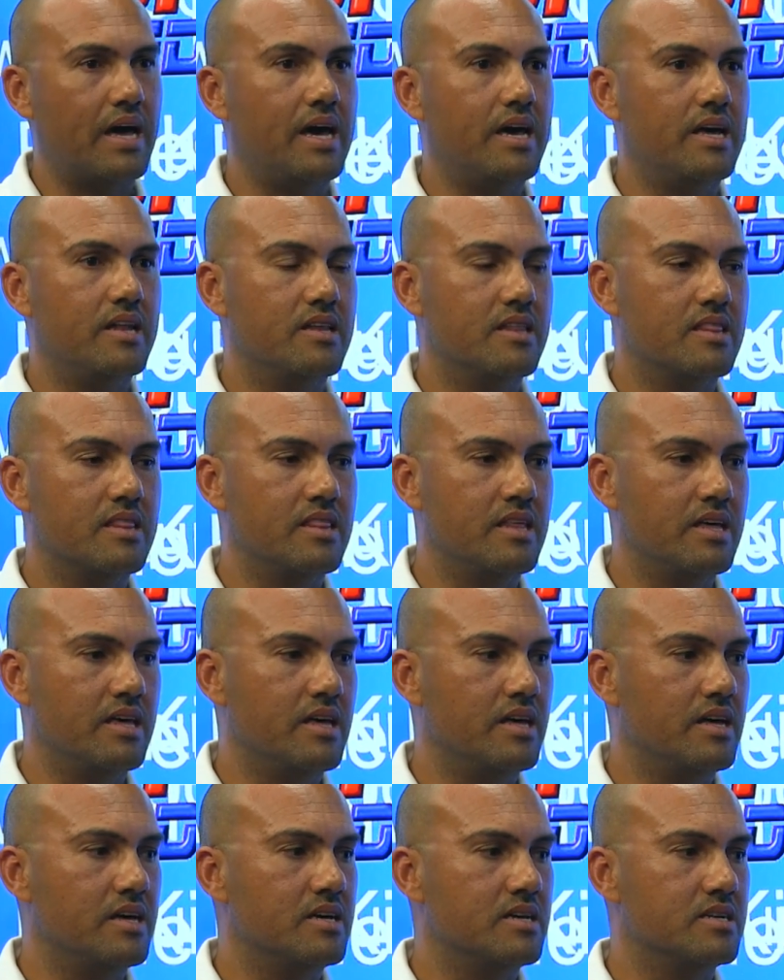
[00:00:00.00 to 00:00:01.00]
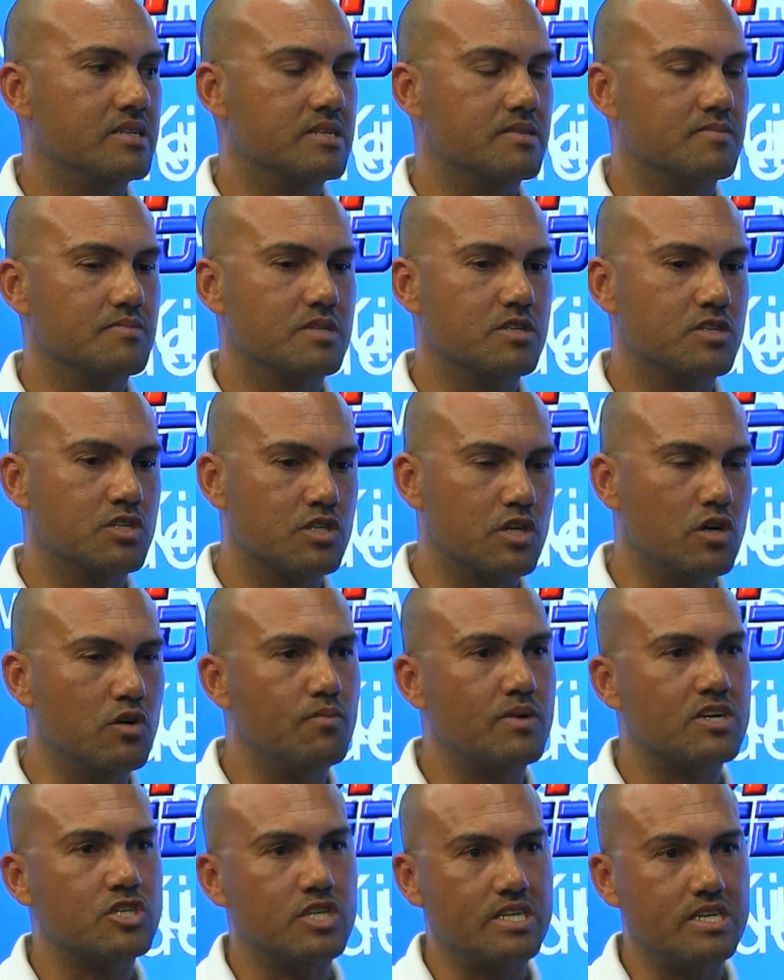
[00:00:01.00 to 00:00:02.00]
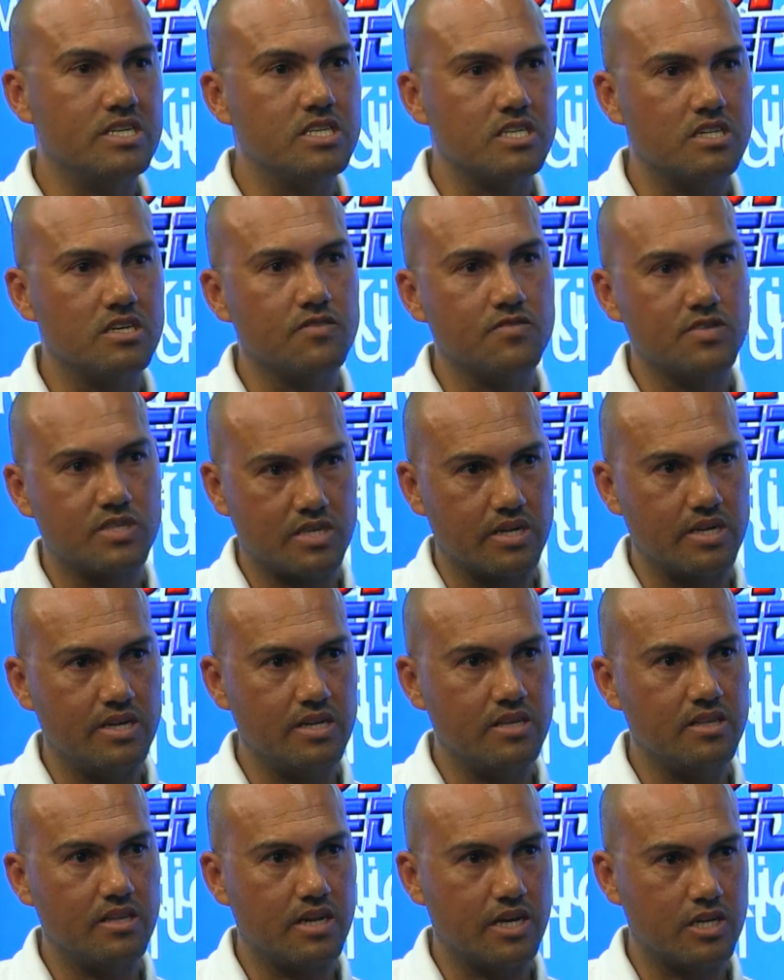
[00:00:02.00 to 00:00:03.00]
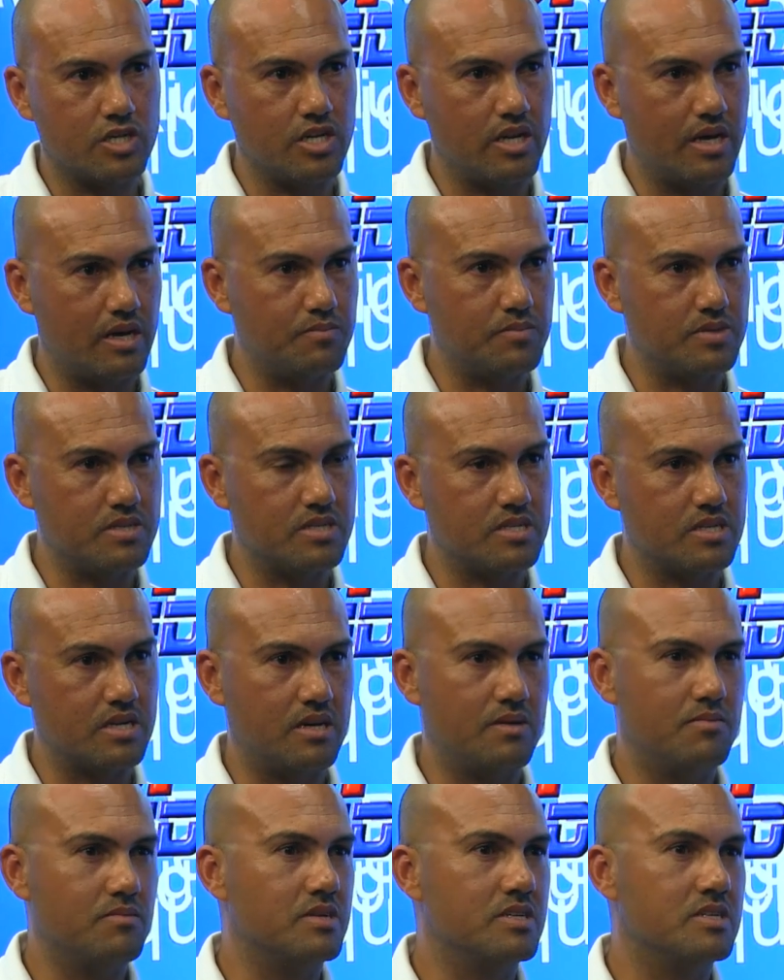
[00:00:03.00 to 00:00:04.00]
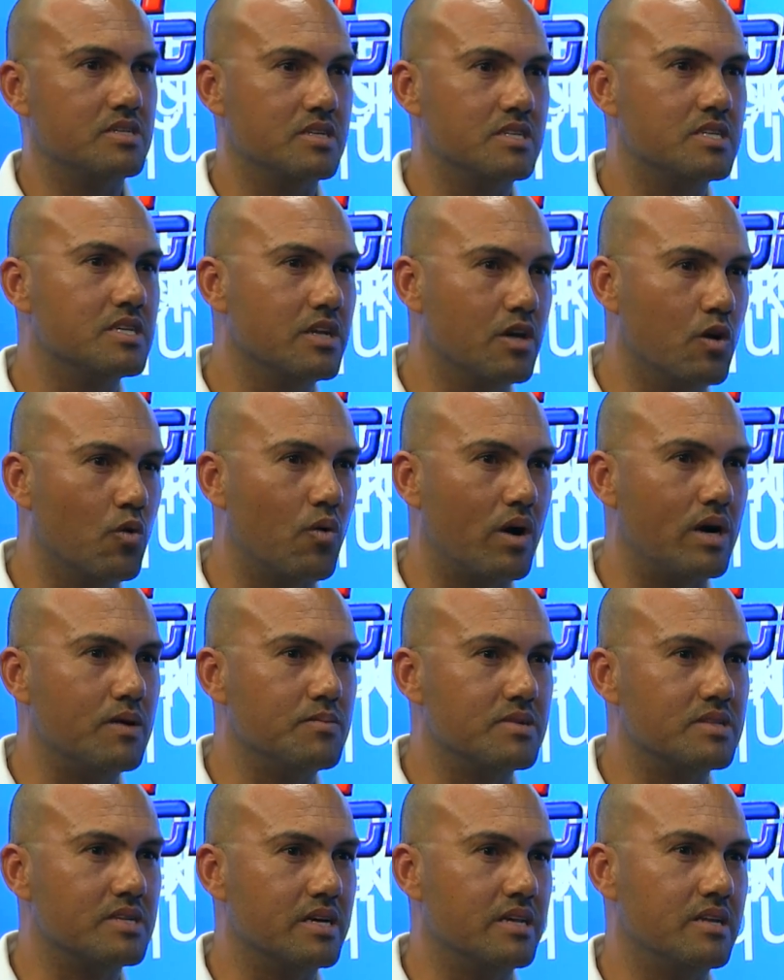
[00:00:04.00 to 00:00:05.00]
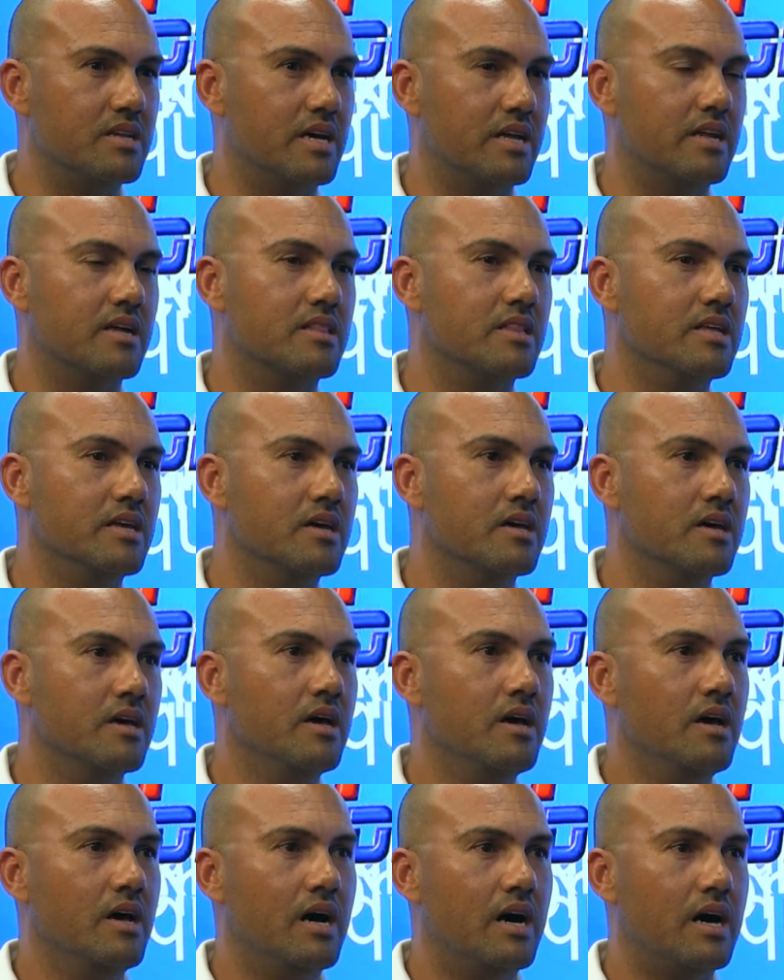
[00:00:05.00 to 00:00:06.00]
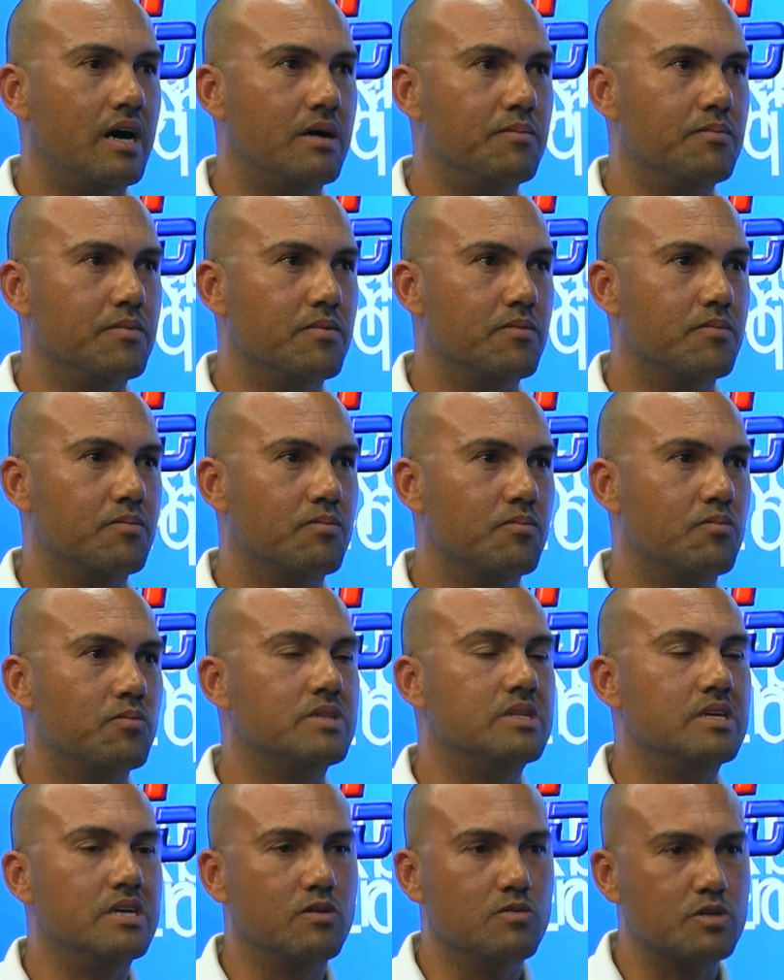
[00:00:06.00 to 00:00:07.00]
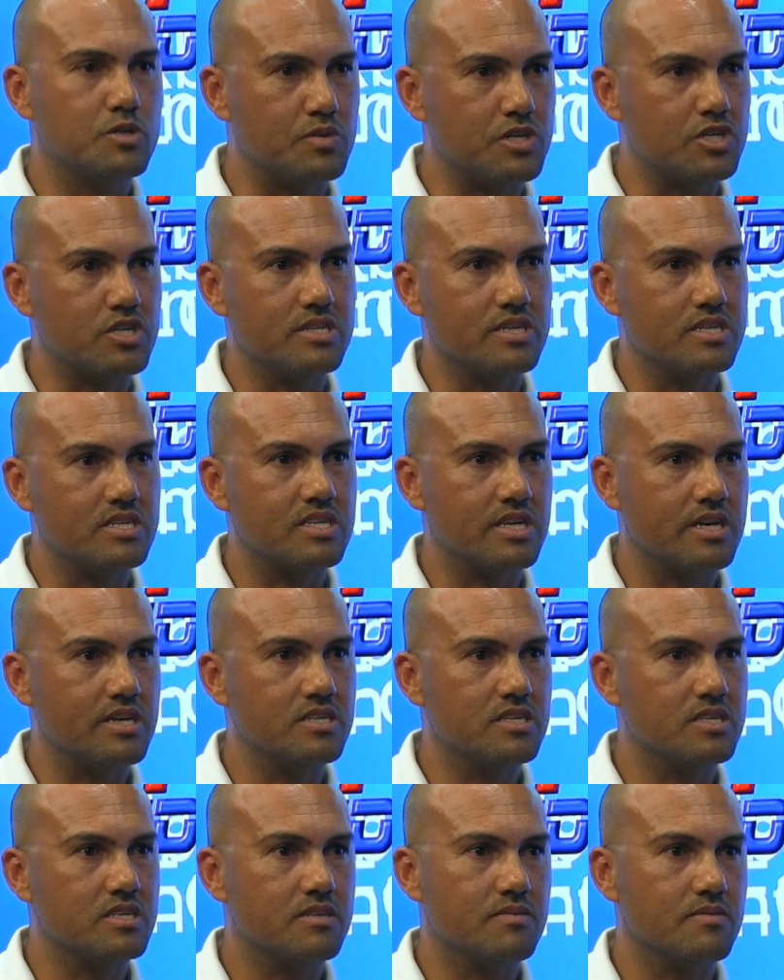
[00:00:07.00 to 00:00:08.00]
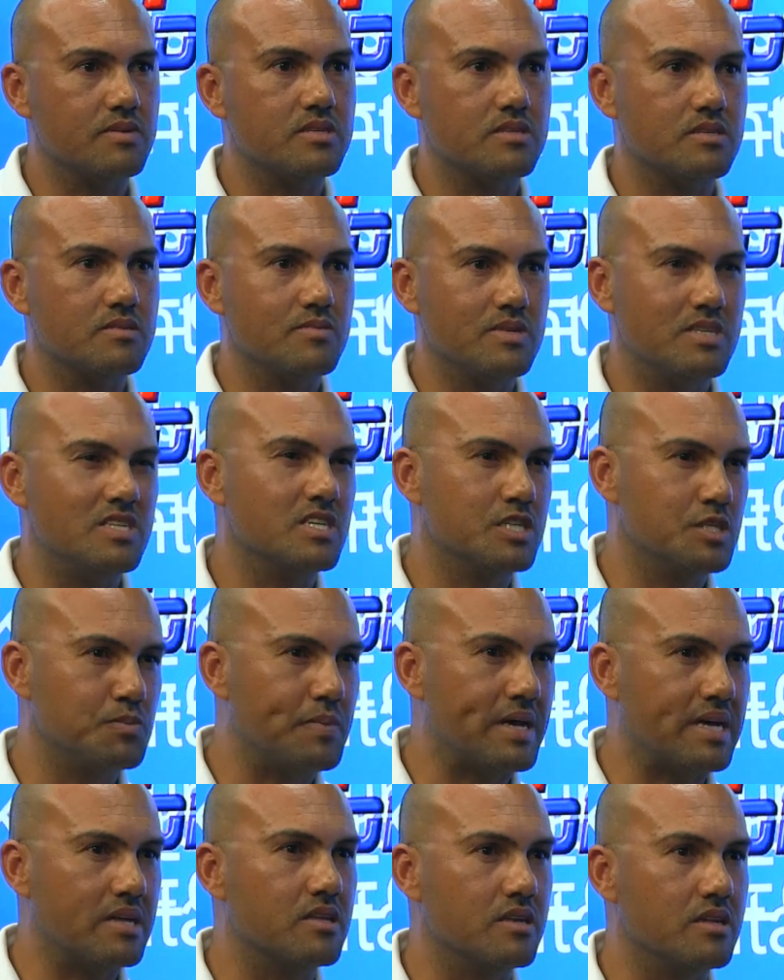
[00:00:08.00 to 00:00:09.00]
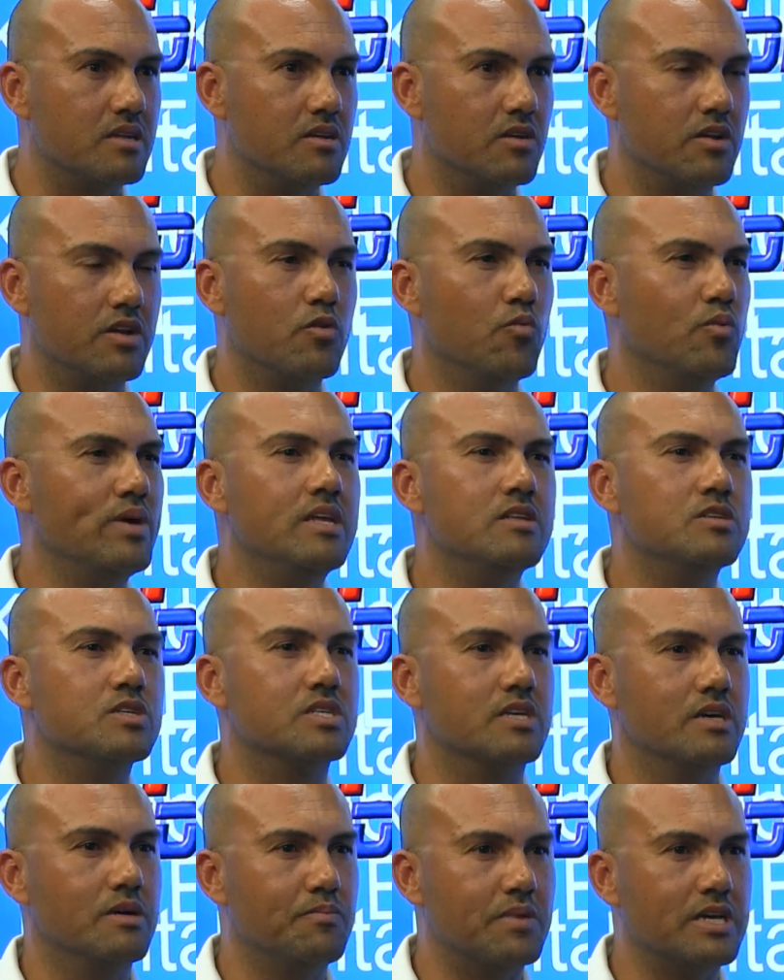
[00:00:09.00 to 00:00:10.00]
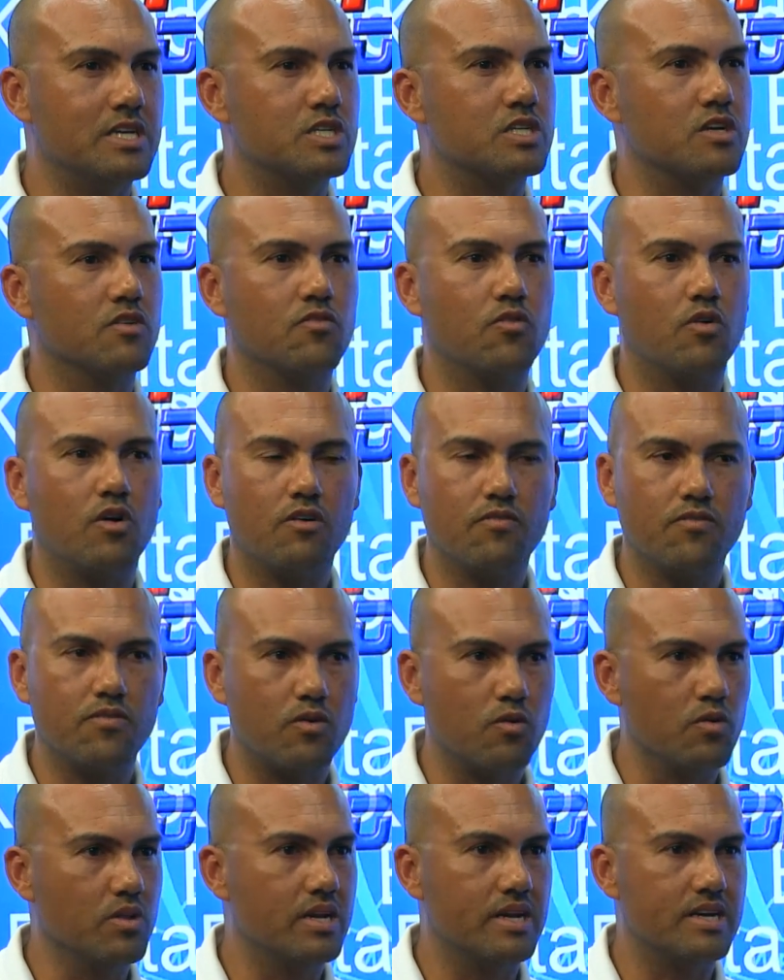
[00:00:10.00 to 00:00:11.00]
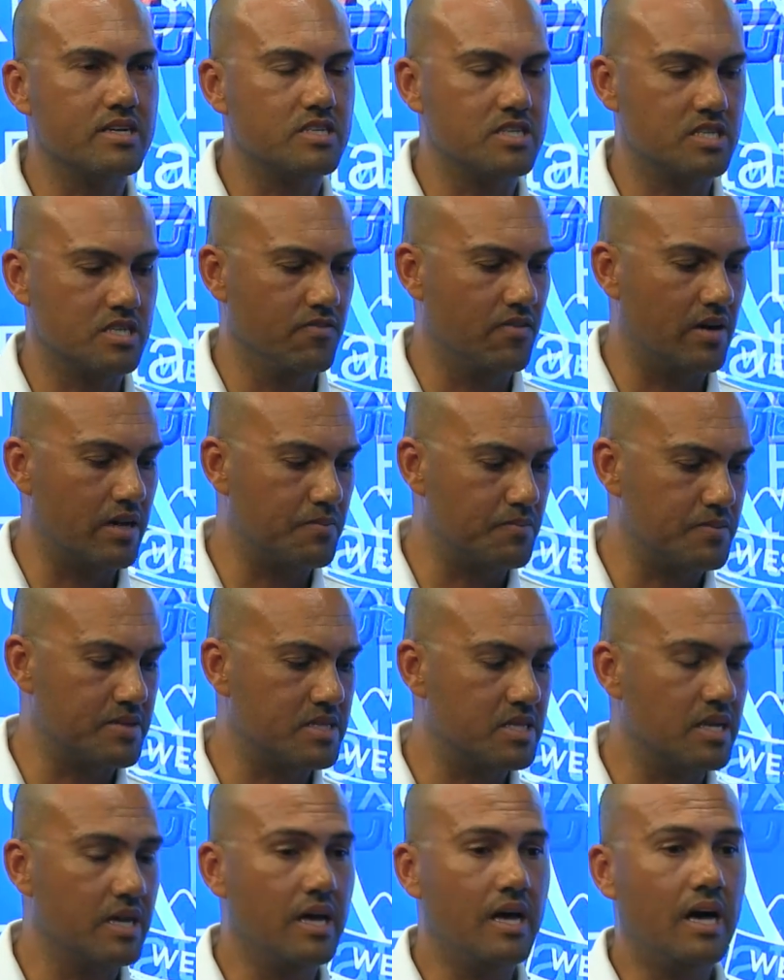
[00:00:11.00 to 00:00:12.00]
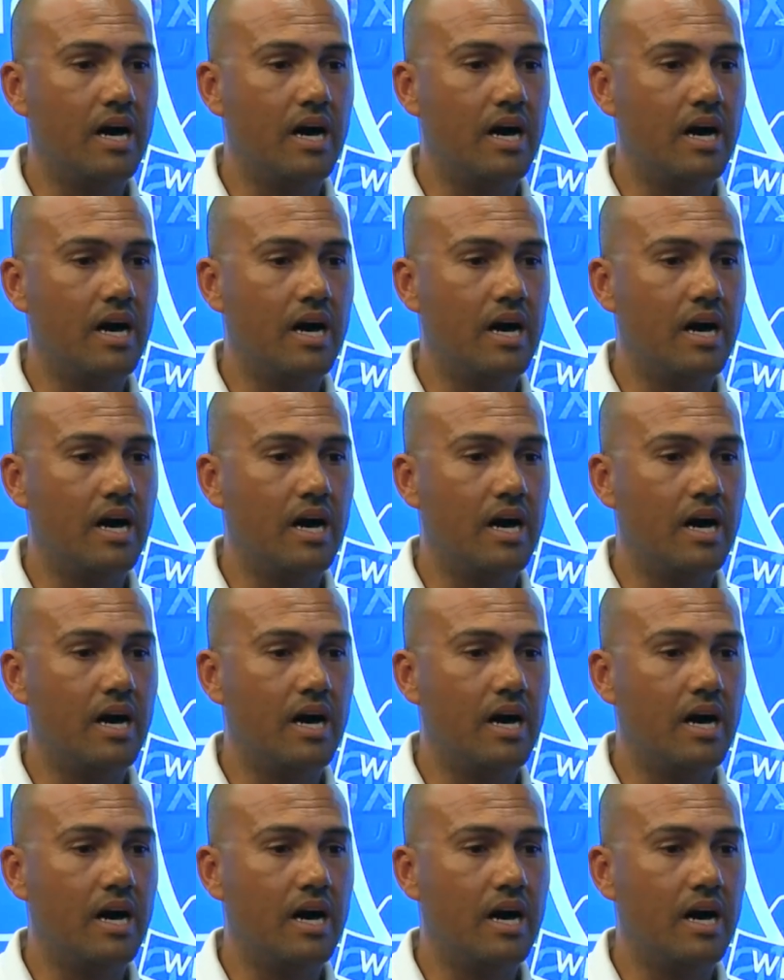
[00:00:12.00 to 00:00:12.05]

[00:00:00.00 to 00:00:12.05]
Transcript: and there is so much in-service training that actually happens. It's a requirement, and I think with dealing with special needs kids, it's expected. You know, we need to stay abreast of all the latest developments.